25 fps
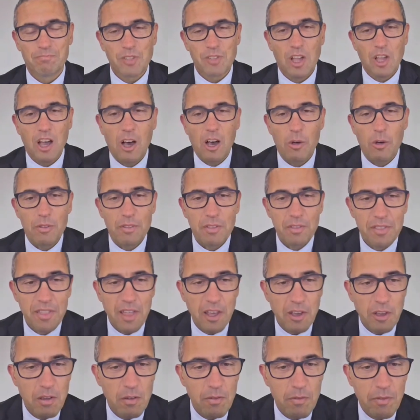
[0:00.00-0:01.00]
Oh,
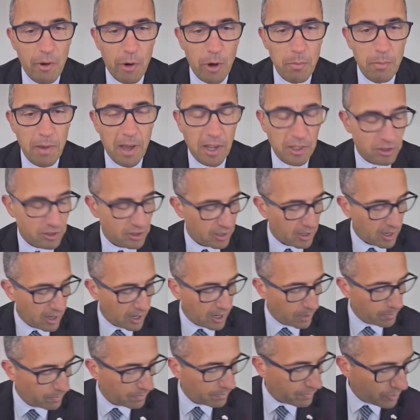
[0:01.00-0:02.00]
thank you very much
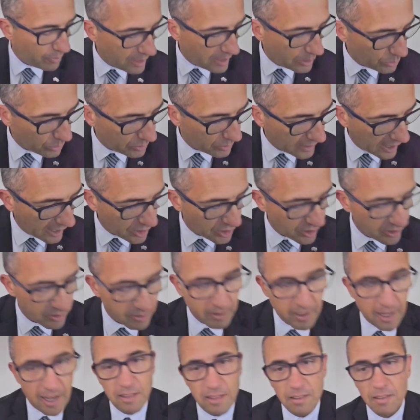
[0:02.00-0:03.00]
for the
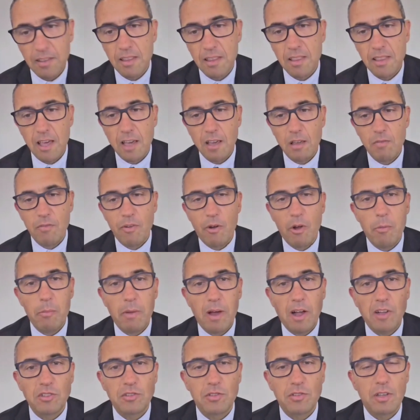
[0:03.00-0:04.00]
introduction, and thank you very
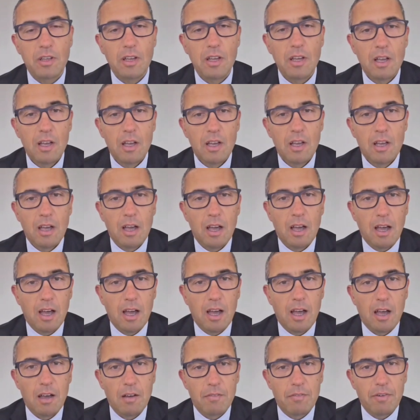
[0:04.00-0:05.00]
much
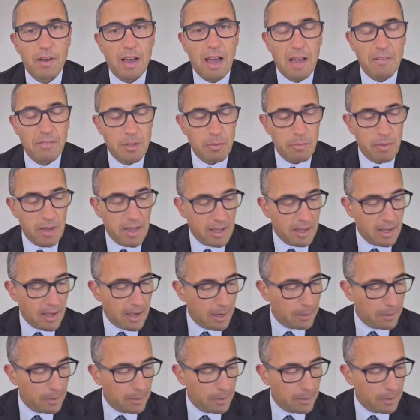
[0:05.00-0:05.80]
for having me.